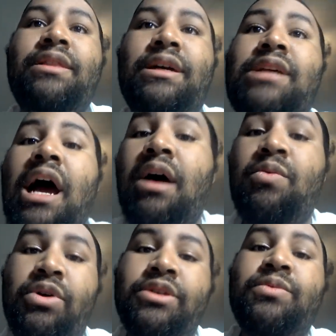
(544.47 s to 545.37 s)
That's how
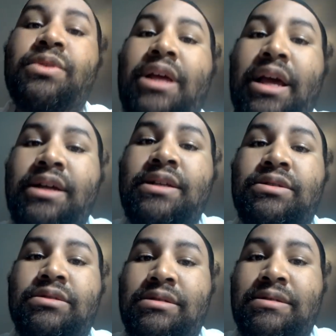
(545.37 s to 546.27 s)
it was with the
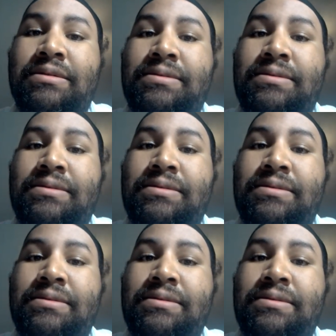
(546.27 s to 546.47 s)
angels.